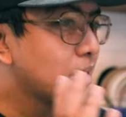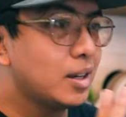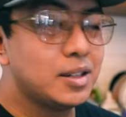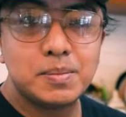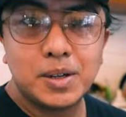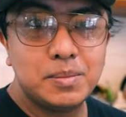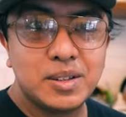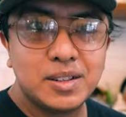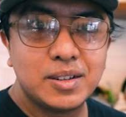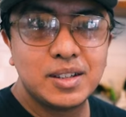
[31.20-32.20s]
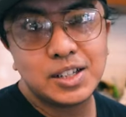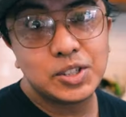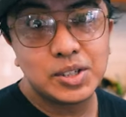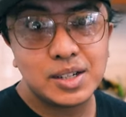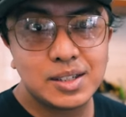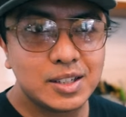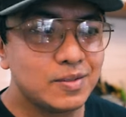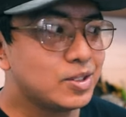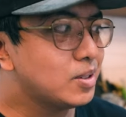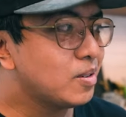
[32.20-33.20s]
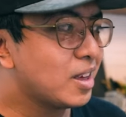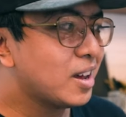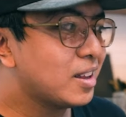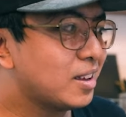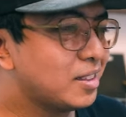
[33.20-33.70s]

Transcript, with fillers: and this might be a good alternative to that,